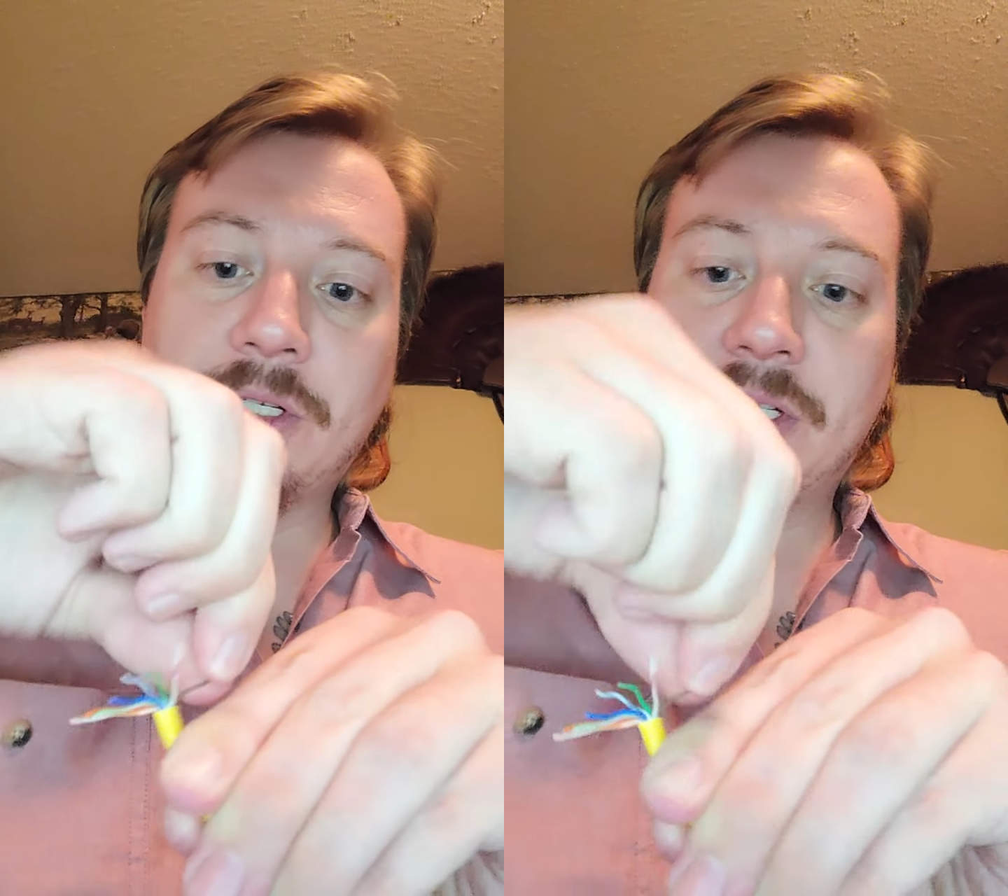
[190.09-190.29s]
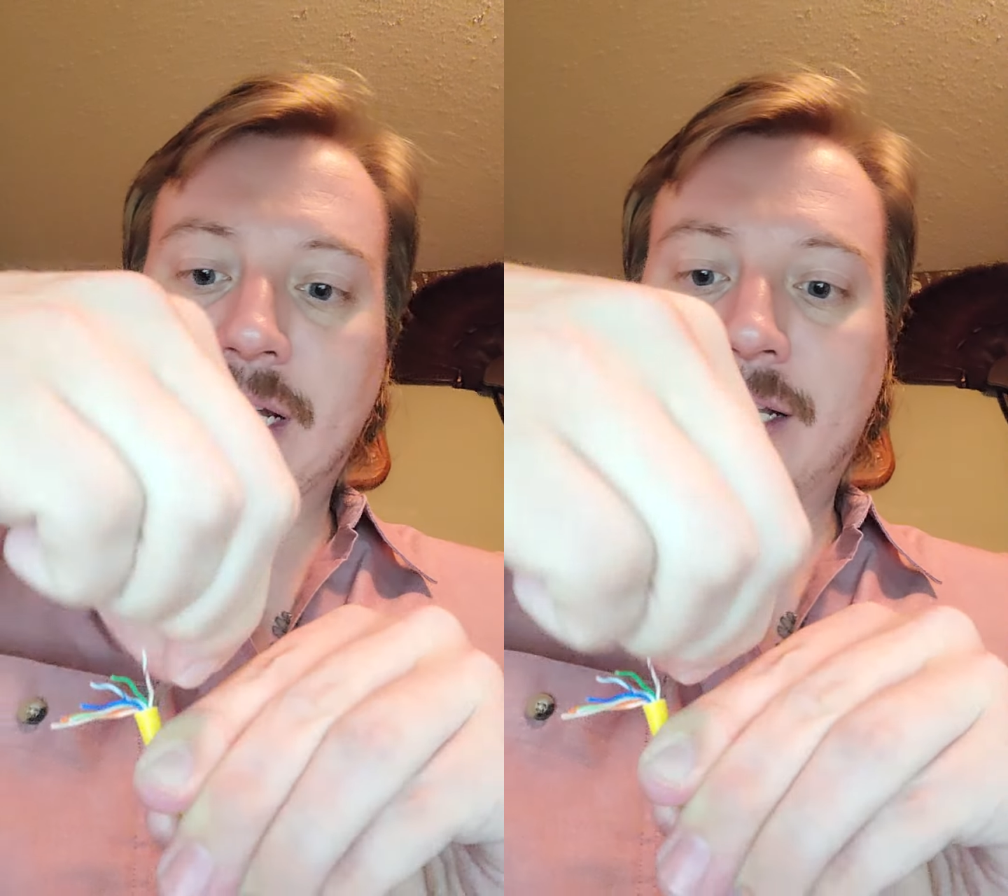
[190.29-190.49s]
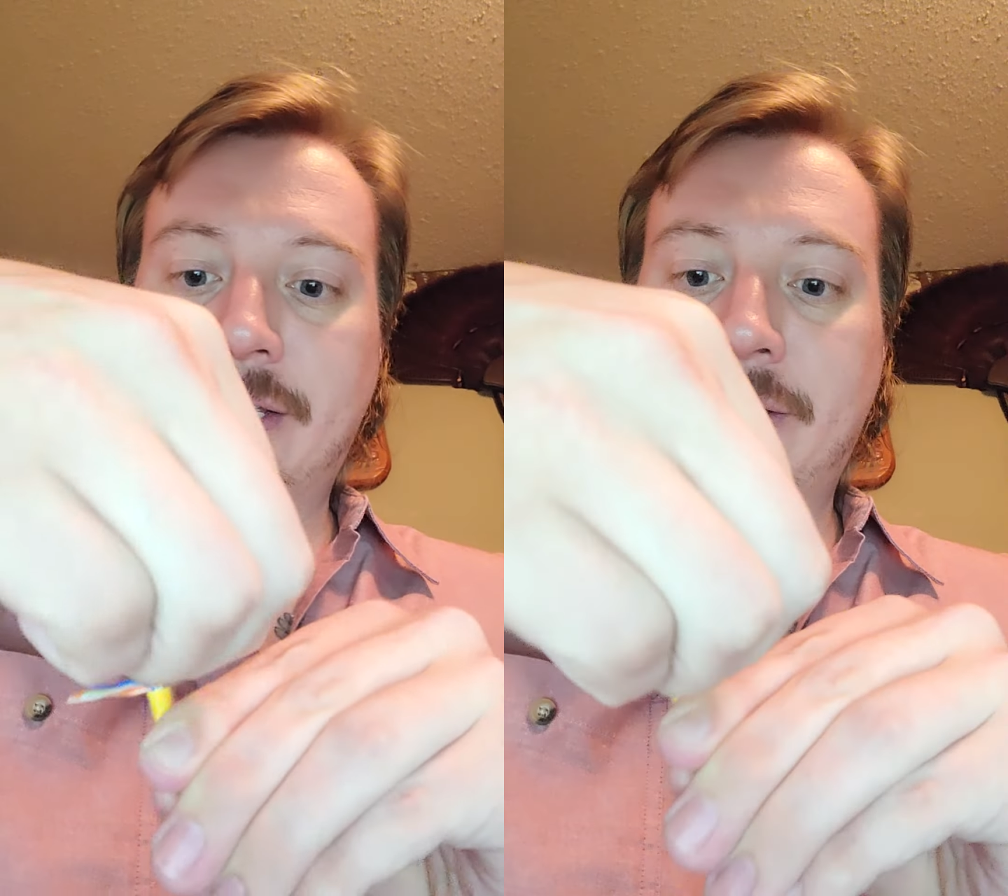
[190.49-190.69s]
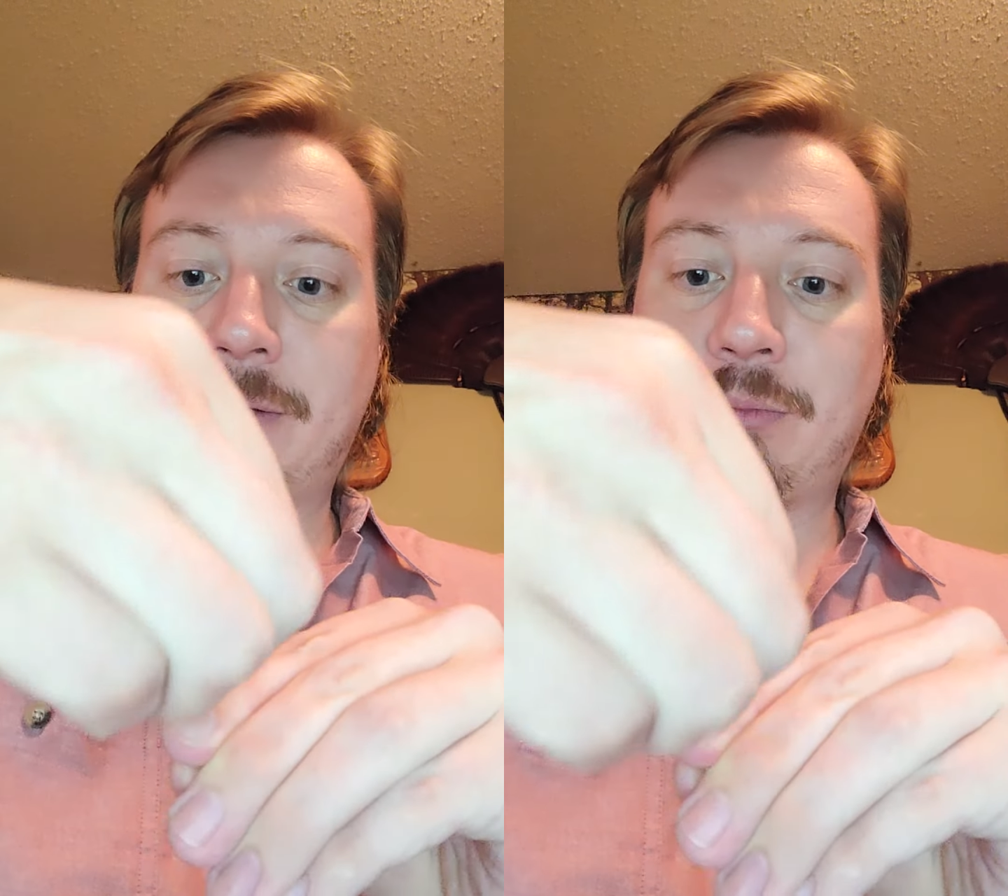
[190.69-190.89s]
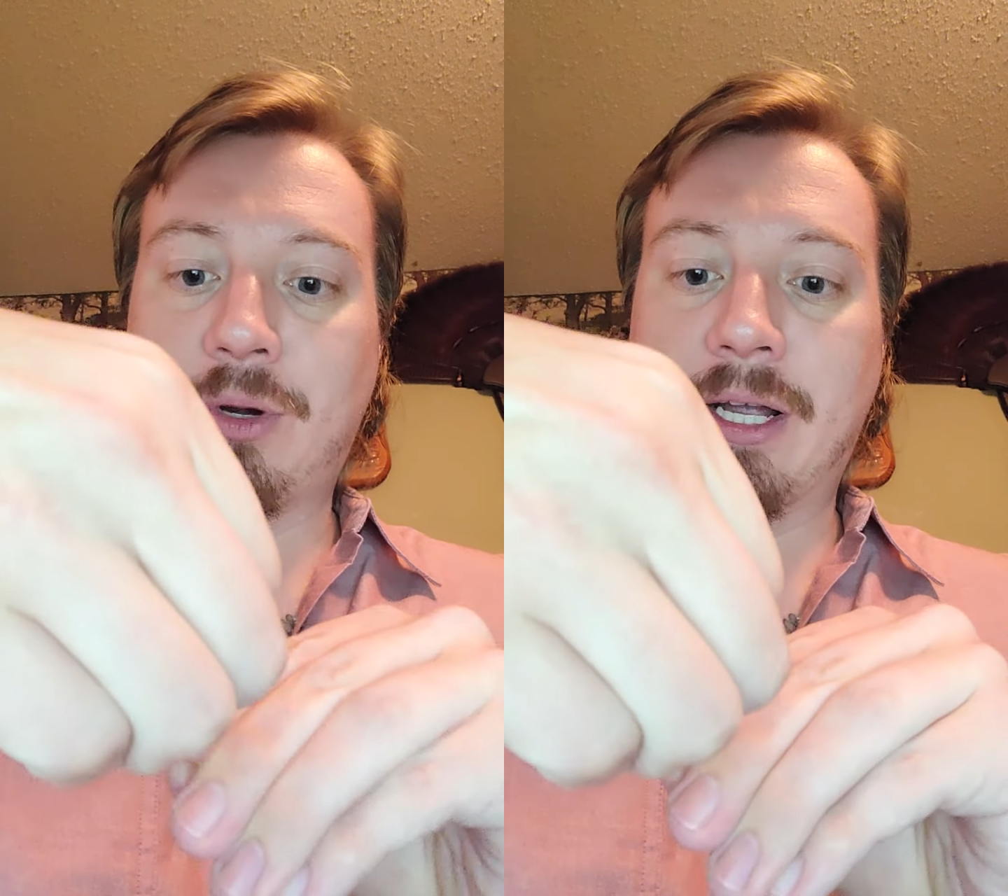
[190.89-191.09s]
solid
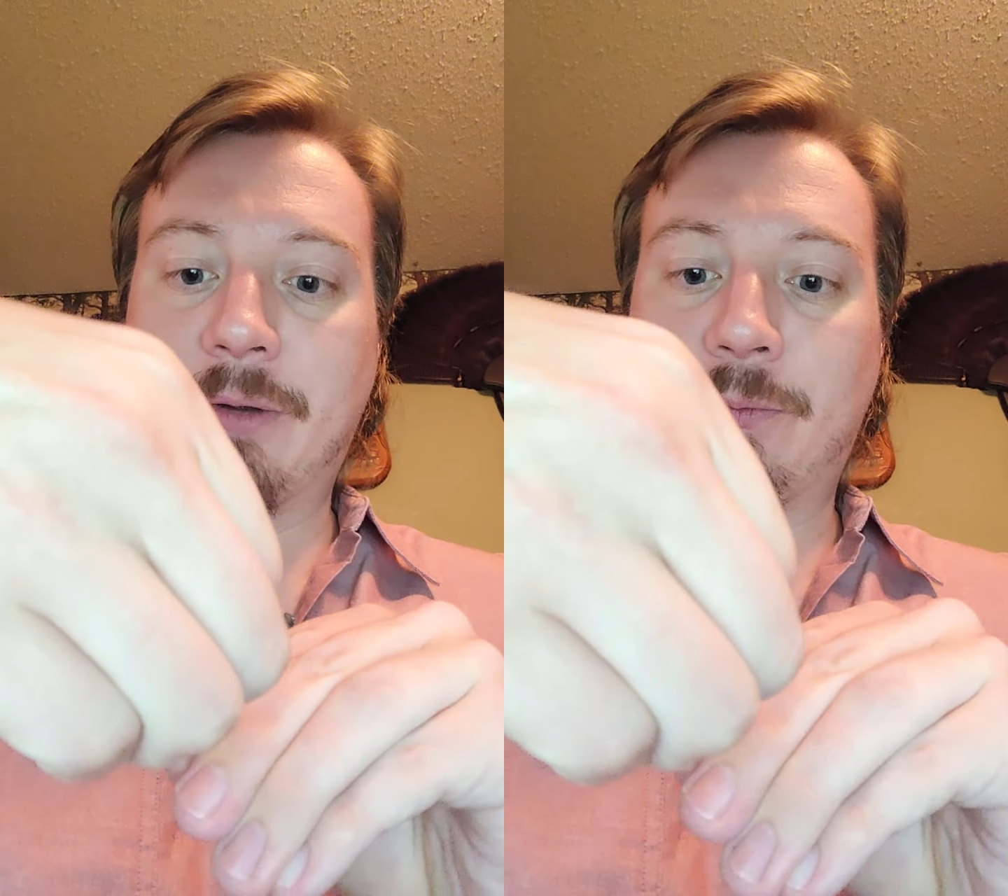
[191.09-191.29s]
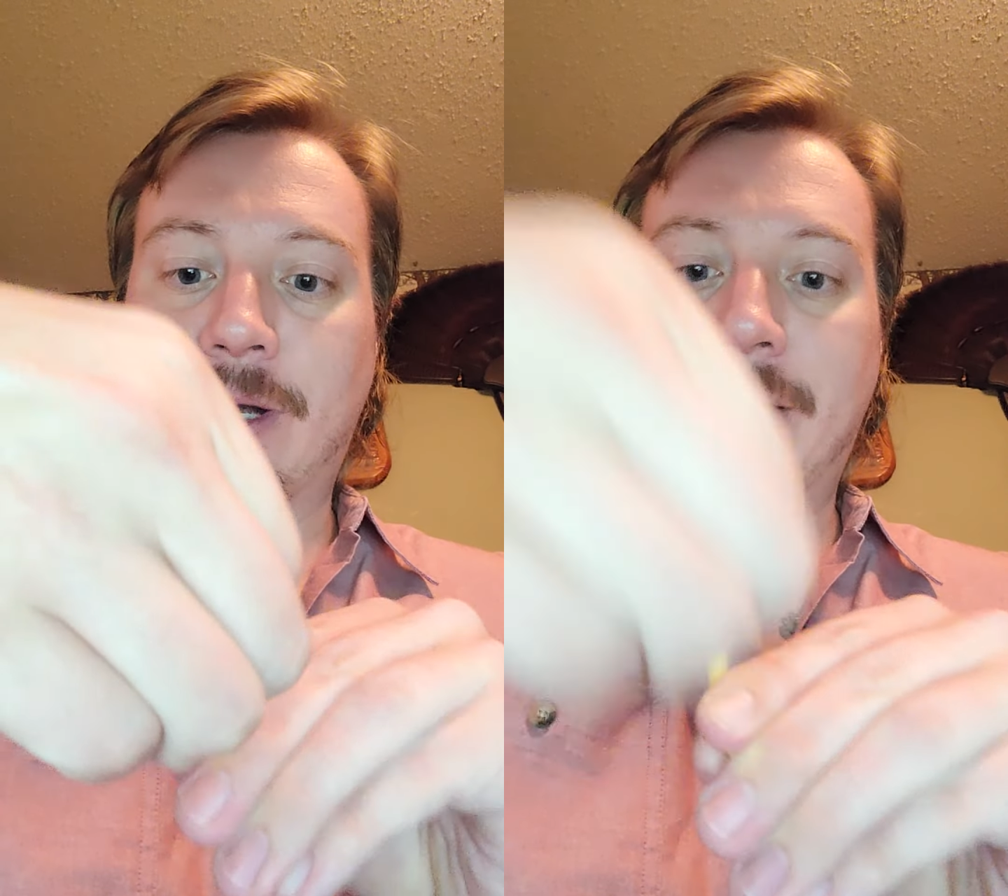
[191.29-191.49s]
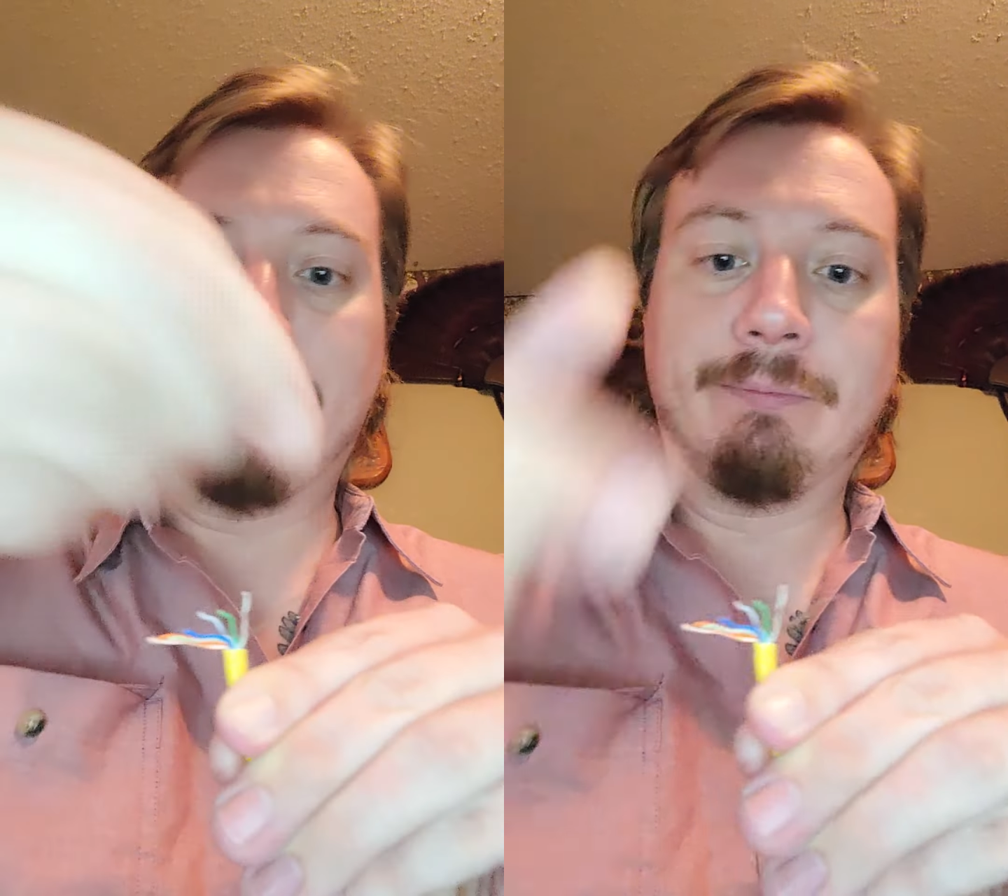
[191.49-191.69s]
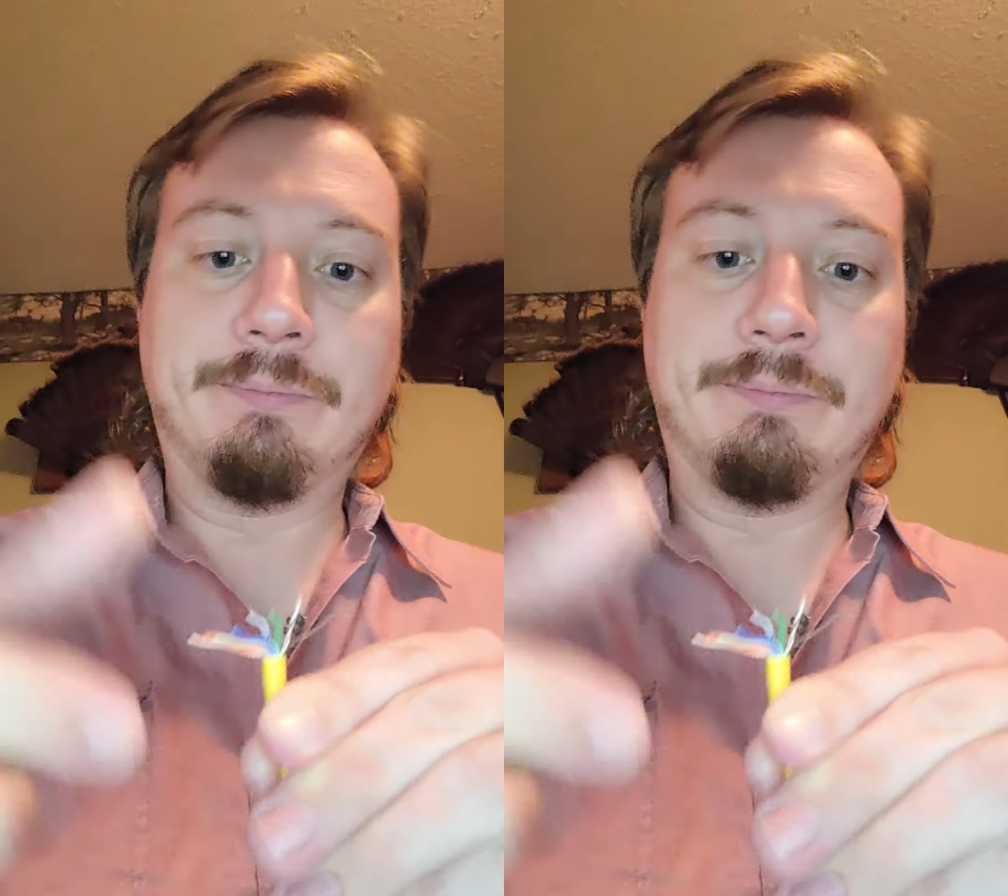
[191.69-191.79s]
brown wire.